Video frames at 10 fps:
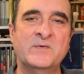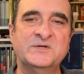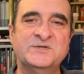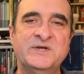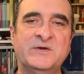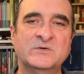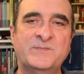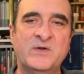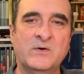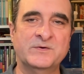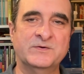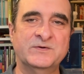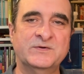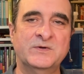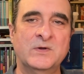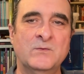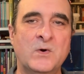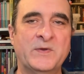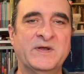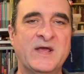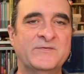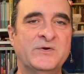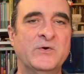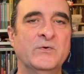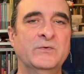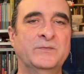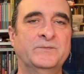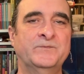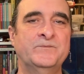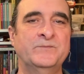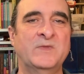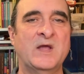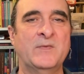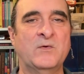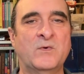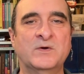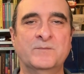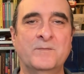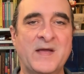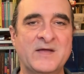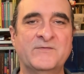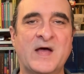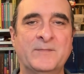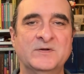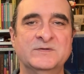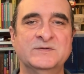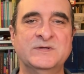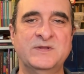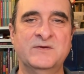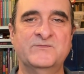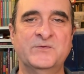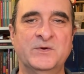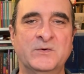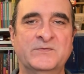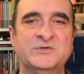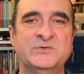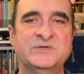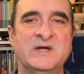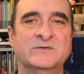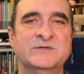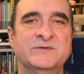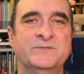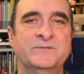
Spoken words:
much he goes beyond what we can ever know about what may have happened in the inferno of the shootout,